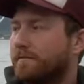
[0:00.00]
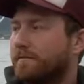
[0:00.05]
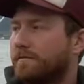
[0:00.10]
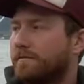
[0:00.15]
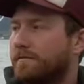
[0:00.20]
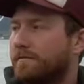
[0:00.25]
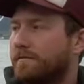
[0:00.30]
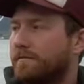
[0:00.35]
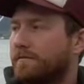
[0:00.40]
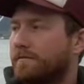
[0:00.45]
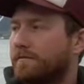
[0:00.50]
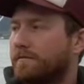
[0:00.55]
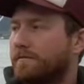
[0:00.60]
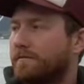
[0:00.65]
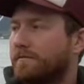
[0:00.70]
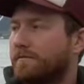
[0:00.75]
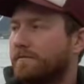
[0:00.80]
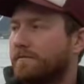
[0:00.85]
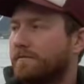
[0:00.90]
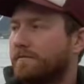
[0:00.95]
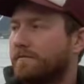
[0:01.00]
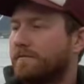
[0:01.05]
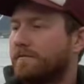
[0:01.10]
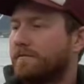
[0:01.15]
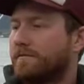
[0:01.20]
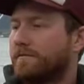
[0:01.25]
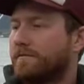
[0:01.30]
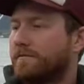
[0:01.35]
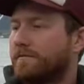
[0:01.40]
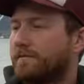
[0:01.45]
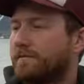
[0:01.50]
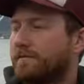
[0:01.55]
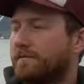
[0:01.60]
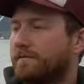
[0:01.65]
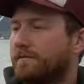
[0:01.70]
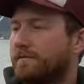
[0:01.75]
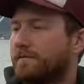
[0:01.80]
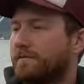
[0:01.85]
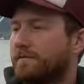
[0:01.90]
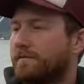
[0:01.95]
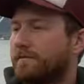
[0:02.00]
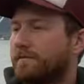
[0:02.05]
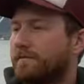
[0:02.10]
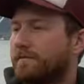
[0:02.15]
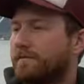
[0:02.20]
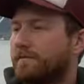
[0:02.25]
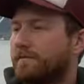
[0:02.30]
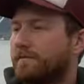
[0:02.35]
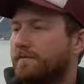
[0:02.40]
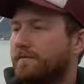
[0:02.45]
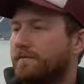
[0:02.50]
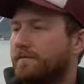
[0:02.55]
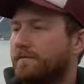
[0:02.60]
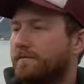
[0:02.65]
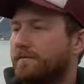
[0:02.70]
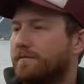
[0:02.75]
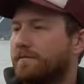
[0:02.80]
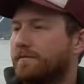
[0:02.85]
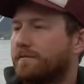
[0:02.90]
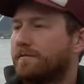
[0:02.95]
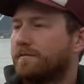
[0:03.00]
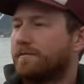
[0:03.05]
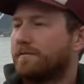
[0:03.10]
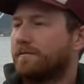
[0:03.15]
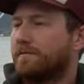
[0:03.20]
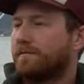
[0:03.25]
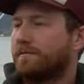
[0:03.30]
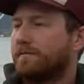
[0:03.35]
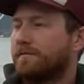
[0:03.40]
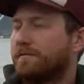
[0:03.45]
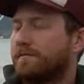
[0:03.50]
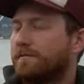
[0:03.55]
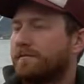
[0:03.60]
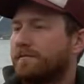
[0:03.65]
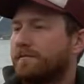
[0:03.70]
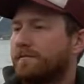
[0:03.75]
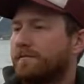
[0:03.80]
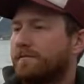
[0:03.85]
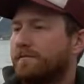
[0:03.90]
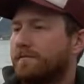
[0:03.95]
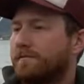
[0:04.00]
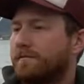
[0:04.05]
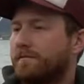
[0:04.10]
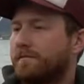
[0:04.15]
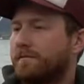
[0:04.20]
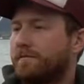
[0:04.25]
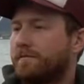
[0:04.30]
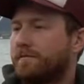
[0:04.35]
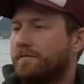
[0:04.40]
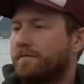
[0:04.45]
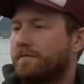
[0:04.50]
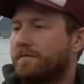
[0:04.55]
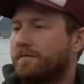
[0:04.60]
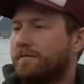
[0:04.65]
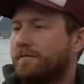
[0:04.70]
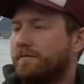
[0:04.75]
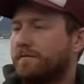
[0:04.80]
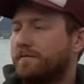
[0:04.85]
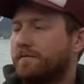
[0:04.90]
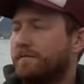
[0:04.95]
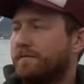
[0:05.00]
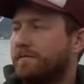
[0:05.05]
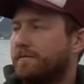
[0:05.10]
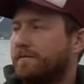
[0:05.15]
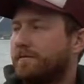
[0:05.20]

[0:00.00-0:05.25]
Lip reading: This person isn't speaking.